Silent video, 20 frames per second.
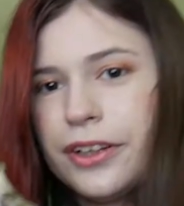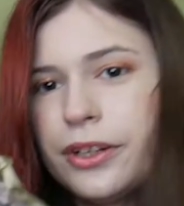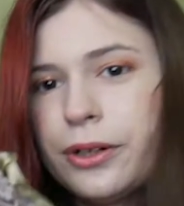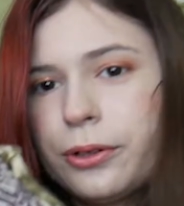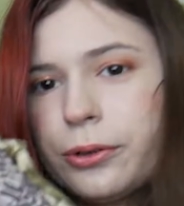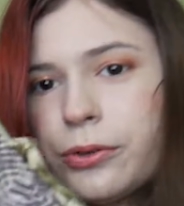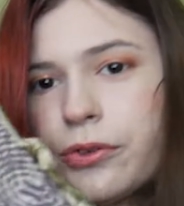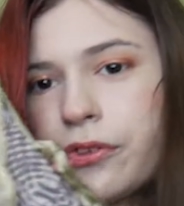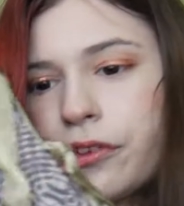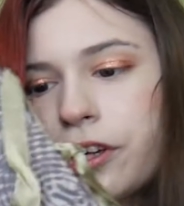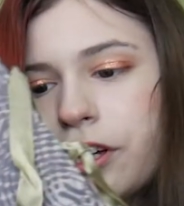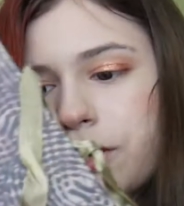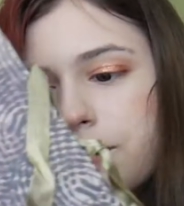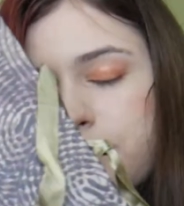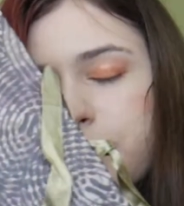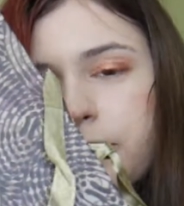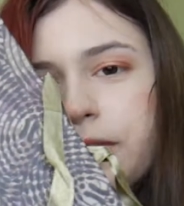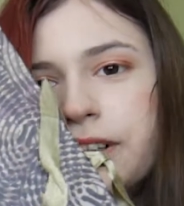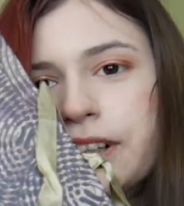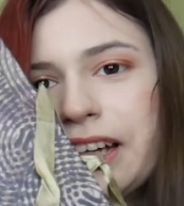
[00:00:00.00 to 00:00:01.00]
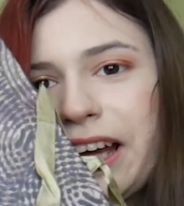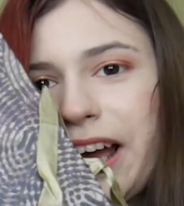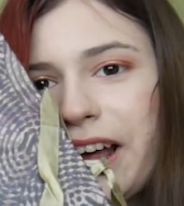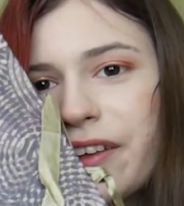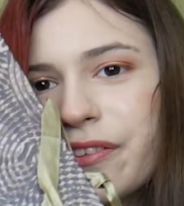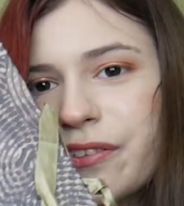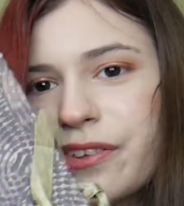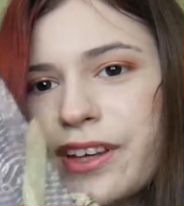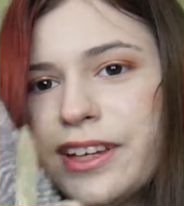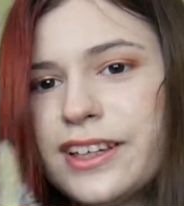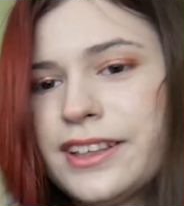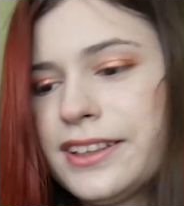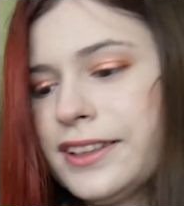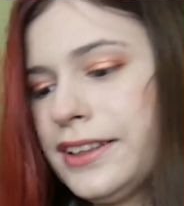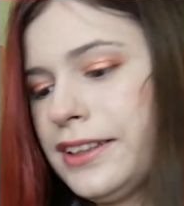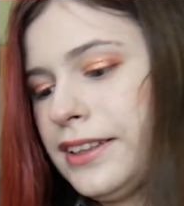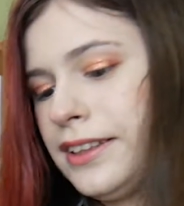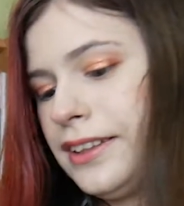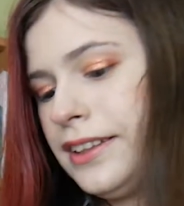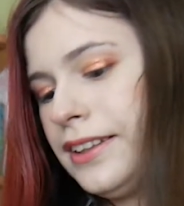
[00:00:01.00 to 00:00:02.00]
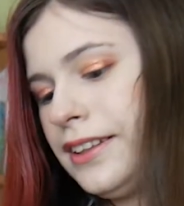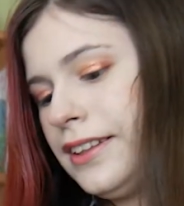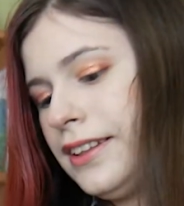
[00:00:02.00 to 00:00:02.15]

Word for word: very old sketchbook, as in